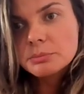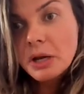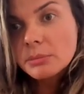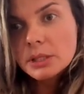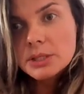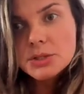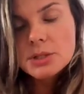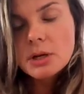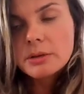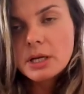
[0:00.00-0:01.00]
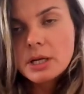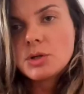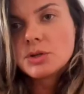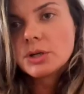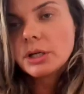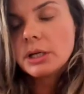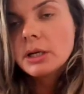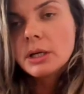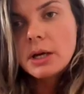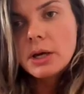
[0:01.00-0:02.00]
published on the MHRA
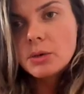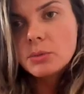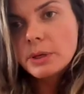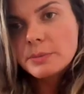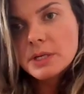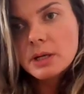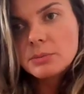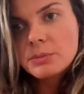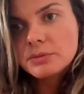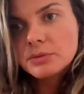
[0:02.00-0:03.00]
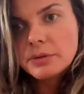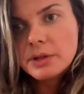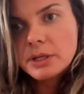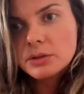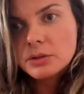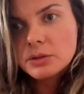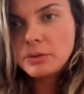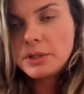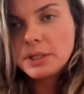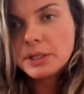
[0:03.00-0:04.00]
website before the end of
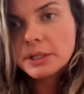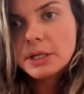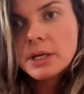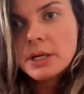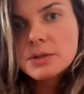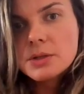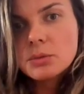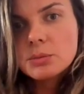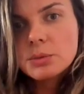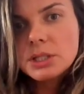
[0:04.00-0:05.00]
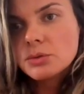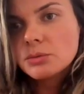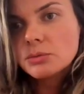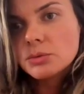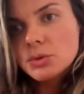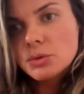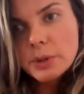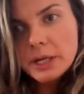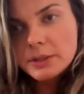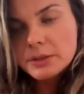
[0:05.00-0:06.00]
the year. So we need to
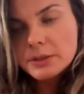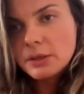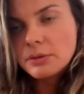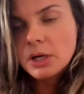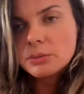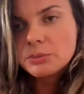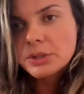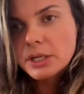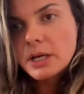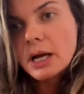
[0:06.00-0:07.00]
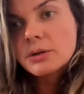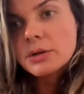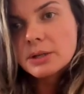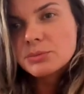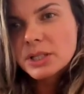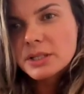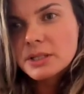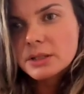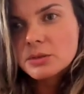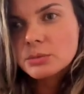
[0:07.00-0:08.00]
wait if how hard
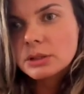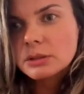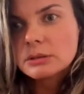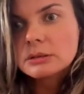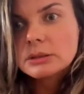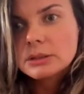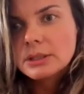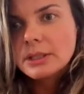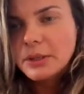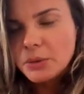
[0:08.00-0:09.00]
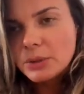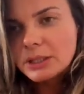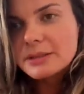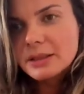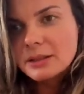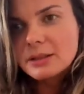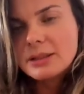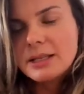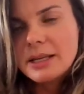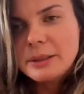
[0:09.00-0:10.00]
Brexit will
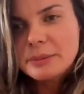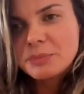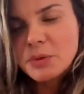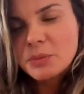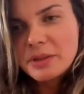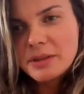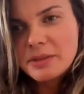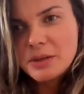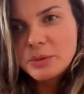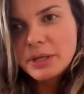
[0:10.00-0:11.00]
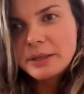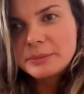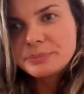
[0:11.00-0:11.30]
deal within the UK.